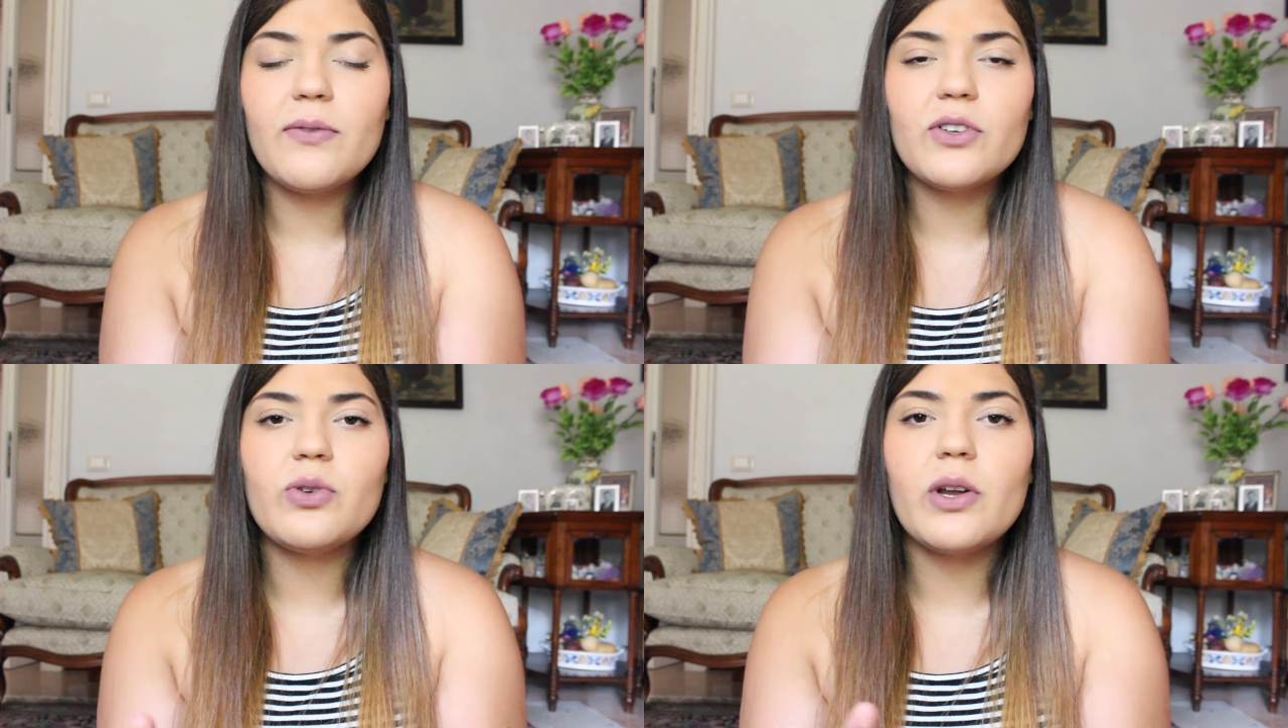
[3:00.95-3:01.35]

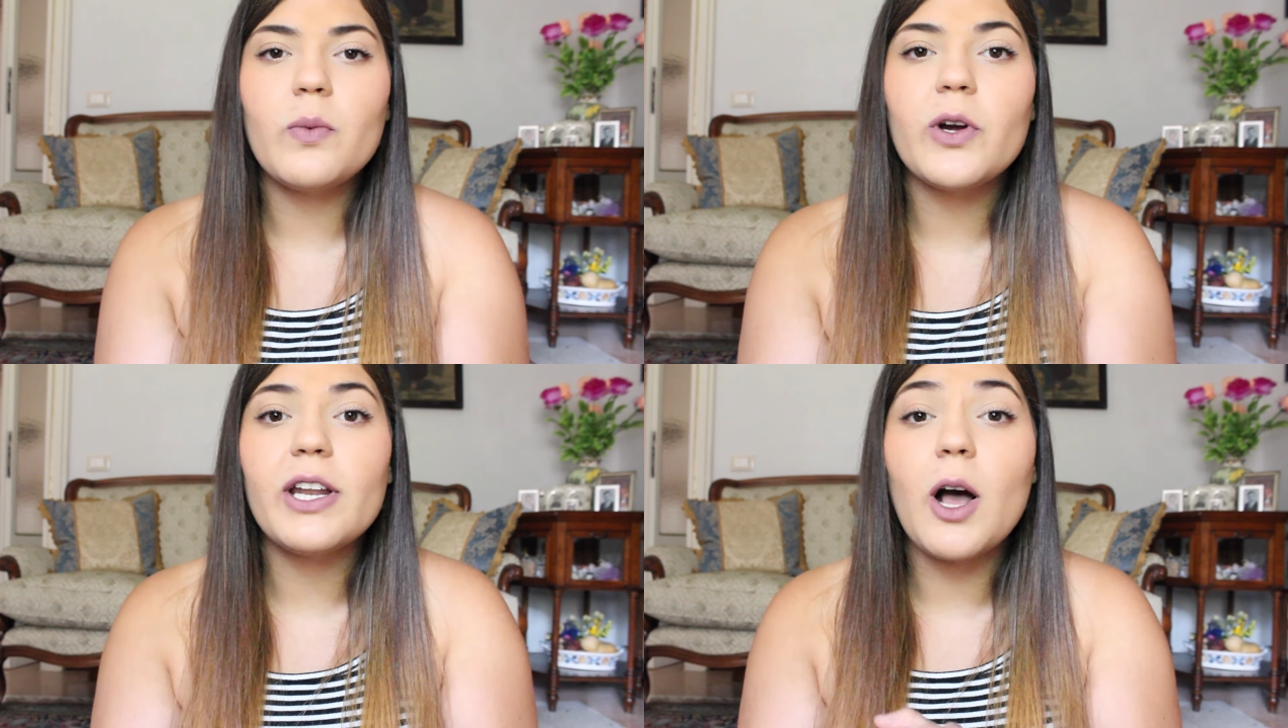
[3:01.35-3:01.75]
if you try
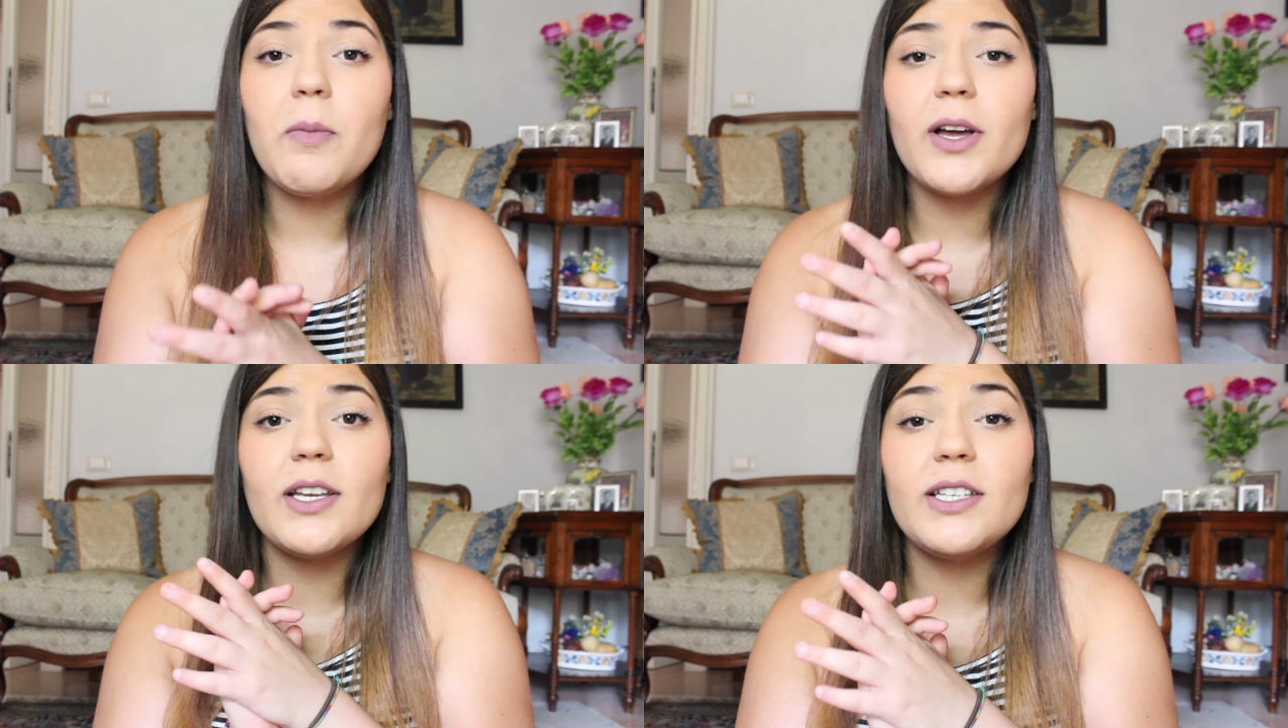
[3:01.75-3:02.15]
to work it
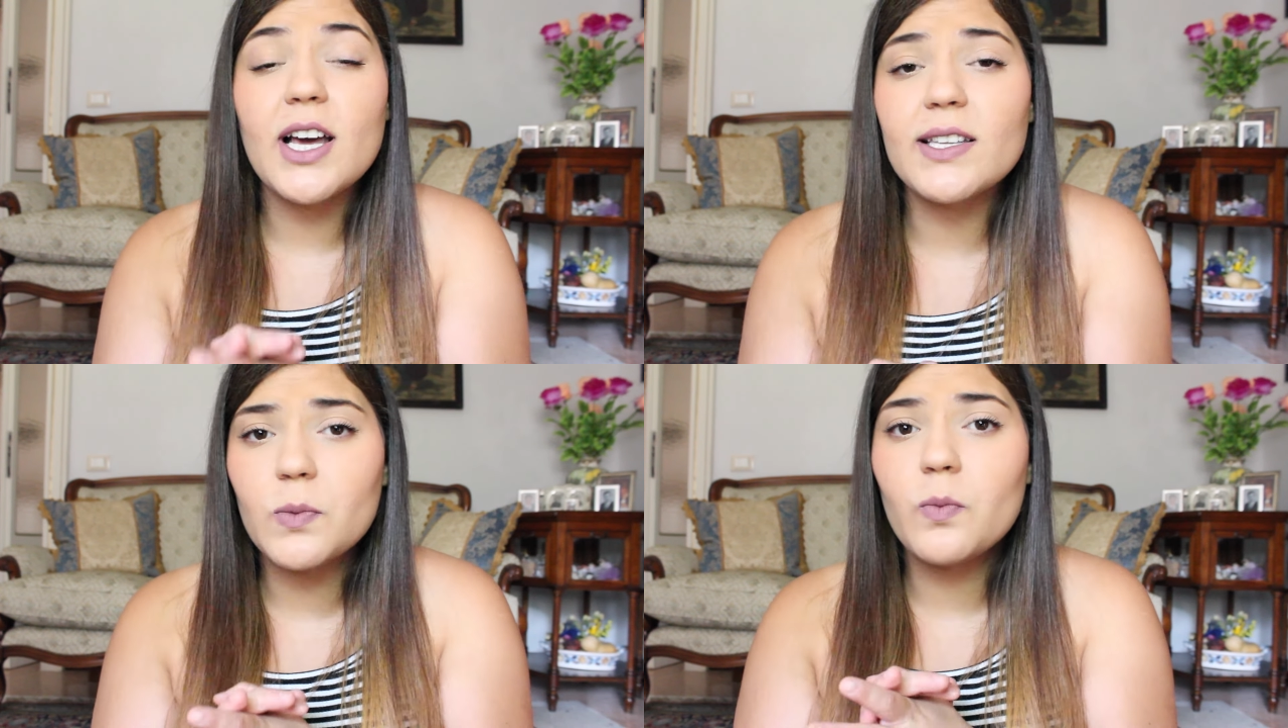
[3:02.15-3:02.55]
out, but it
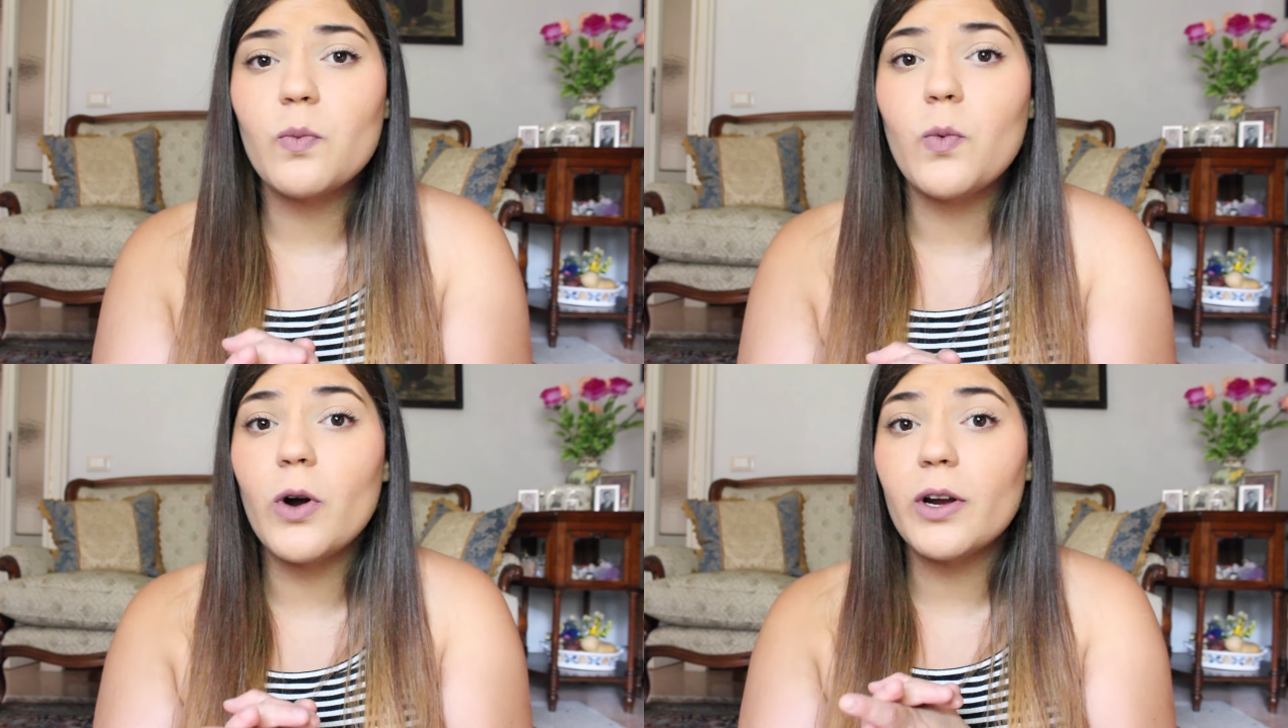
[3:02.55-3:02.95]

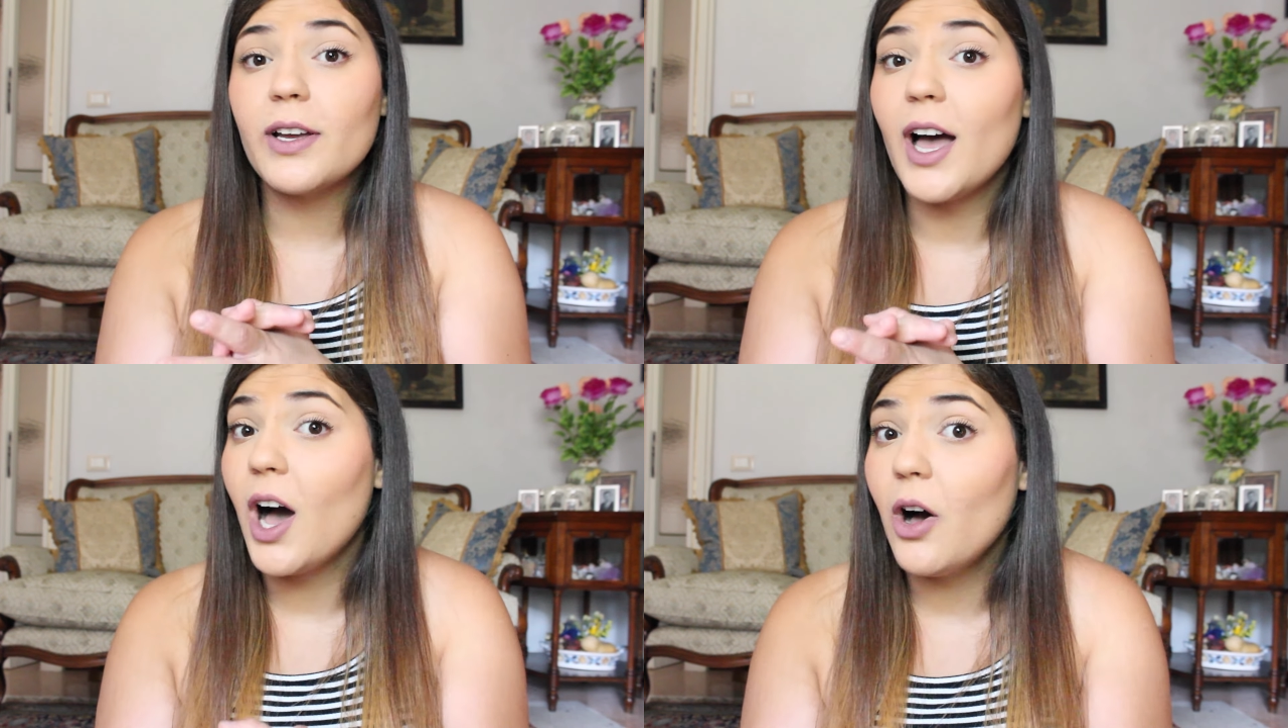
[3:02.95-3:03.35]
doesn't
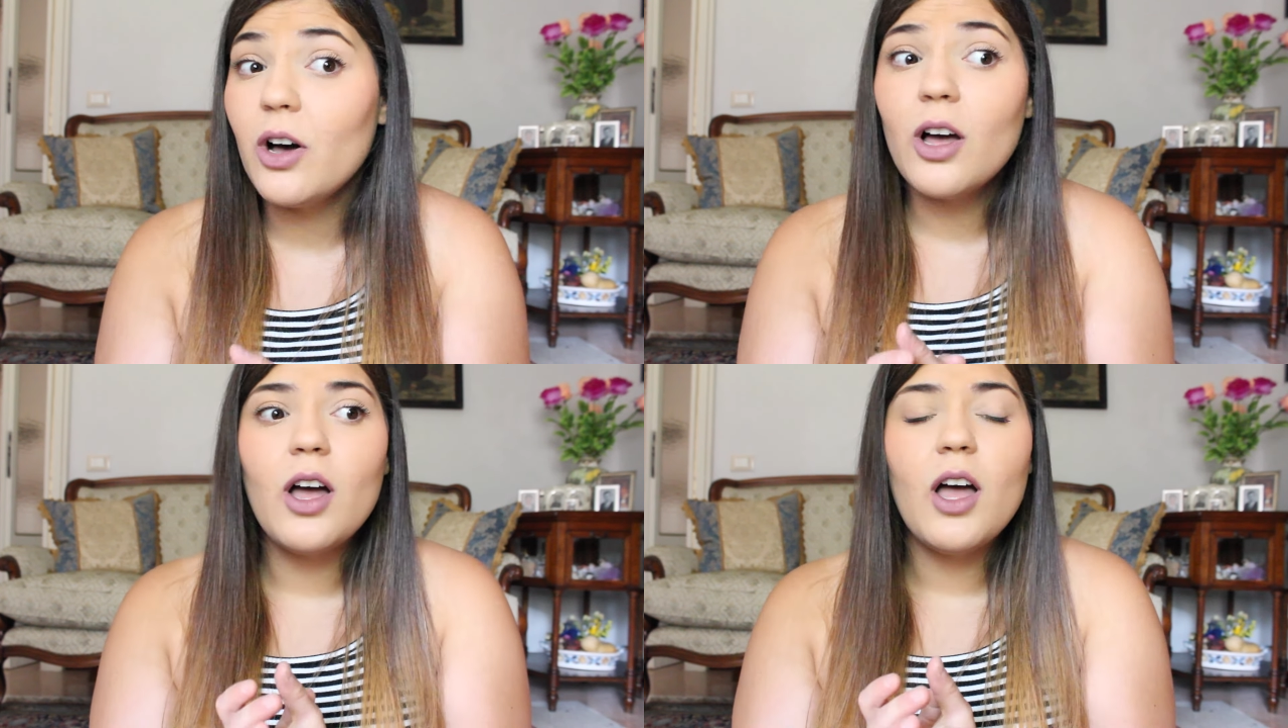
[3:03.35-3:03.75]
work
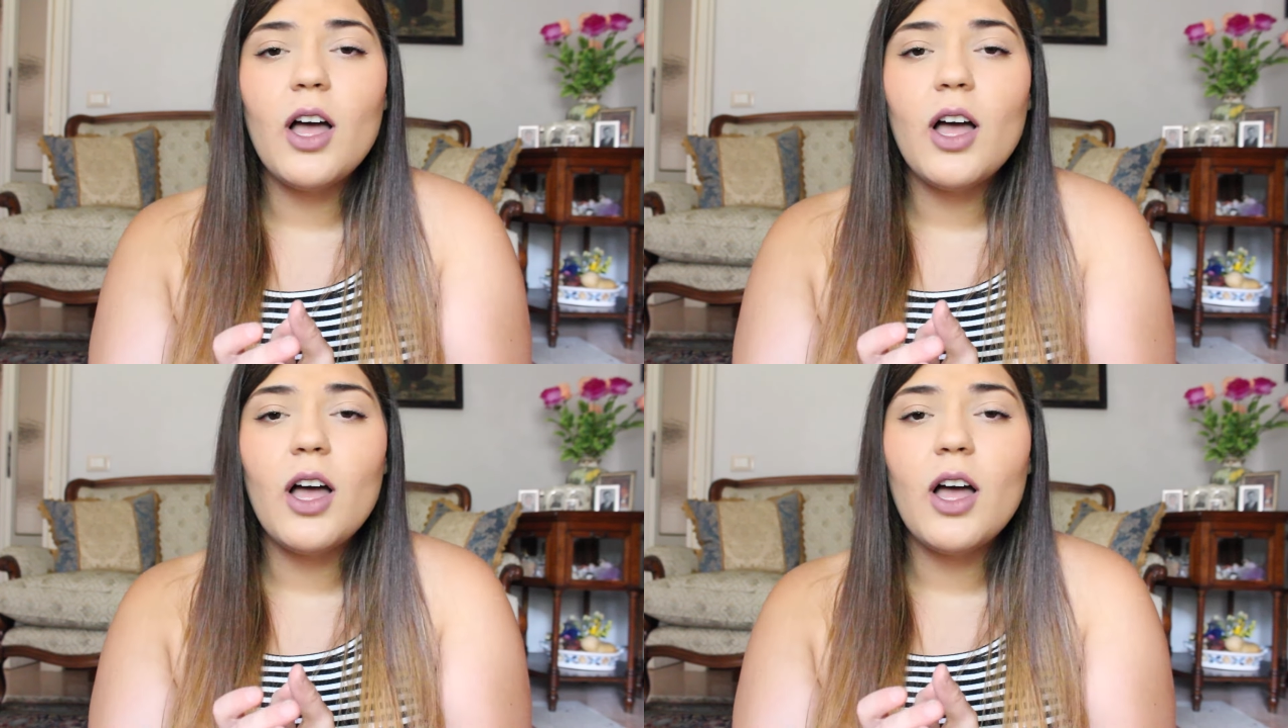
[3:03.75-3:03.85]
out,